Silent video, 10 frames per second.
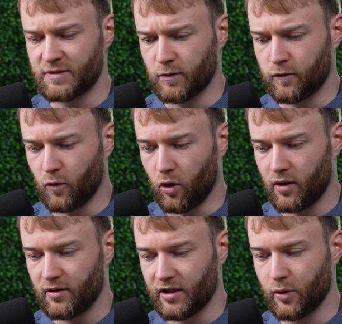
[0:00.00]
before.
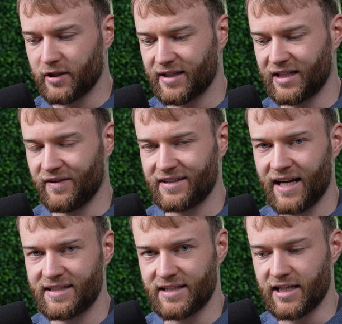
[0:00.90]
It's kind of at that
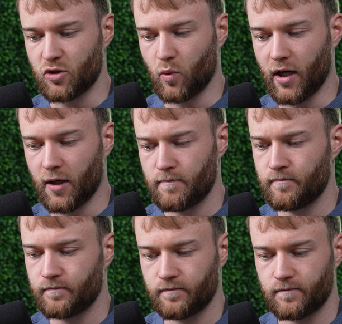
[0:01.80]
stage where
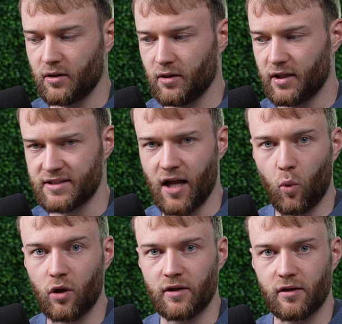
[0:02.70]
it's not
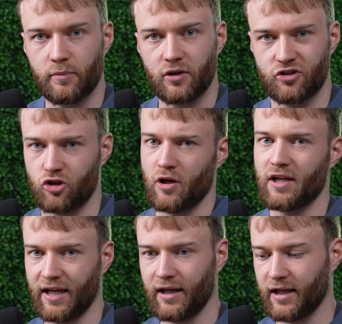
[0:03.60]
worth it because you're trying
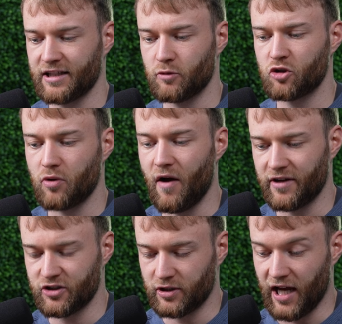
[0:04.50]
to get as much profit
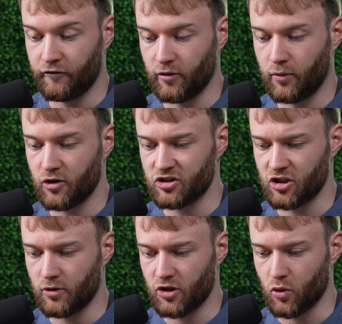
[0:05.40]
as you can from purchase
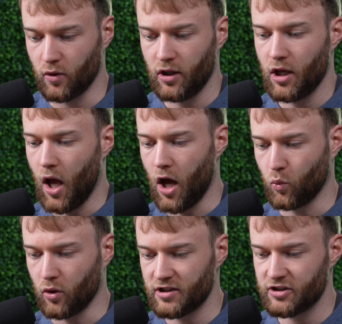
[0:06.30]
number 2
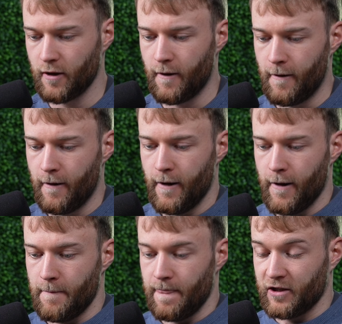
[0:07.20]
onwards.
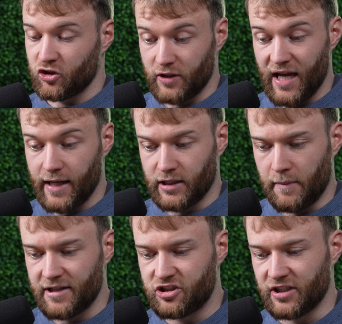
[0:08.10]
So yeah, the
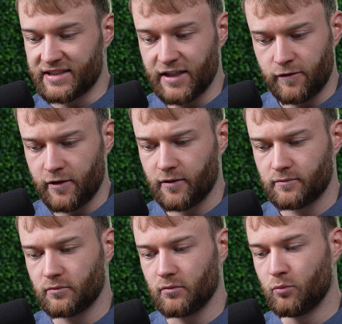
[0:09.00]
messaging is different,
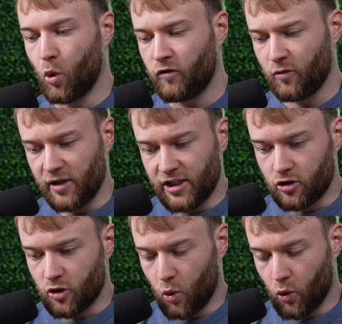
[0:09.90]
more familiar
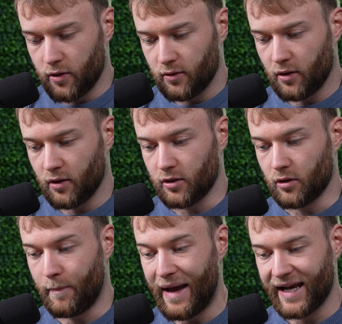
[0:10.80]
tone, your
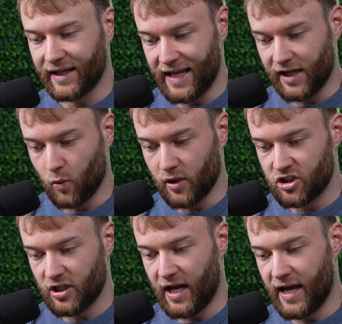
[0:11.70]
back
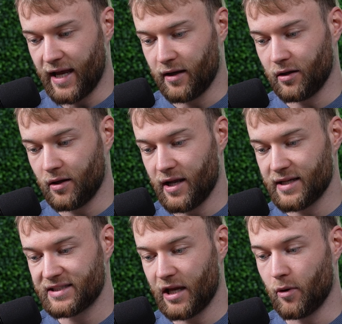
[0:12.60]
language, and
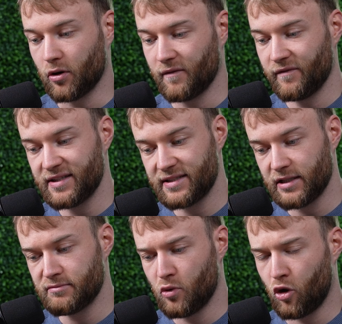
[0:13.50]
less about
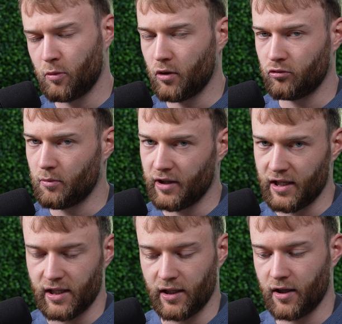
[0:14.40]
convincing, more about
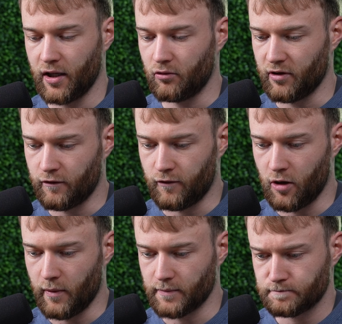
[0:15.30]
reminding and
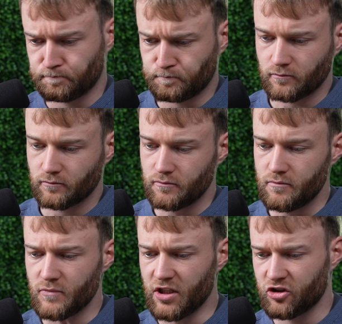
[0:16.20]
reaffirming.
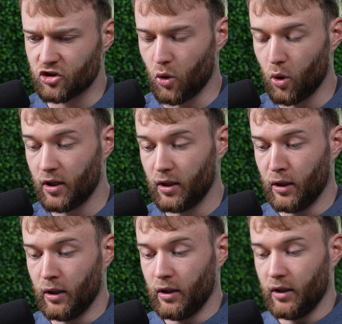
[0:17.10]
So
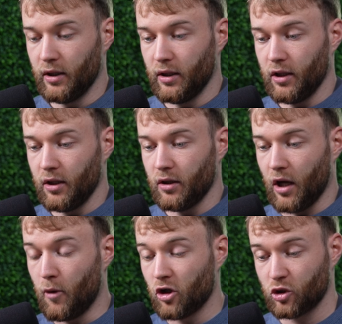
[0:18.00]

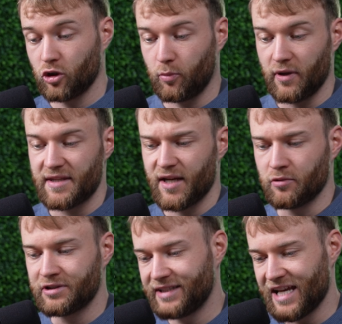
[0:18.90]
I'm also going to break
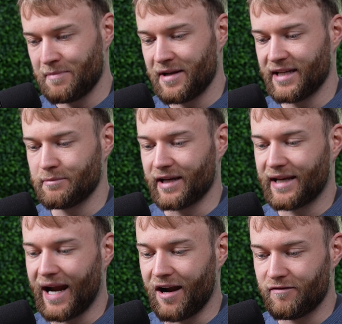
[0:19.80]
down segmenting by
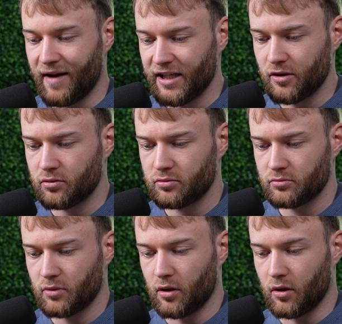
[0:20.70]
cart value.
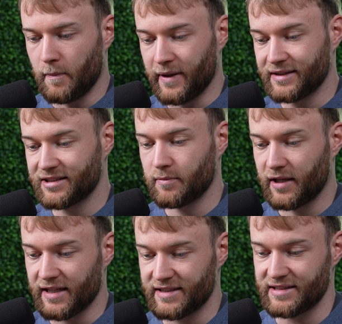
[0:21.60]
In some
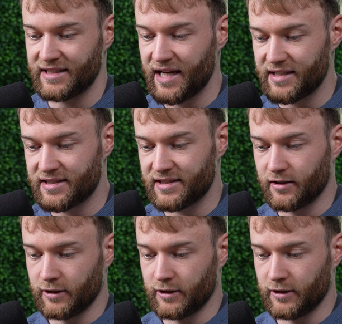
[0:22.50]
cases, yes.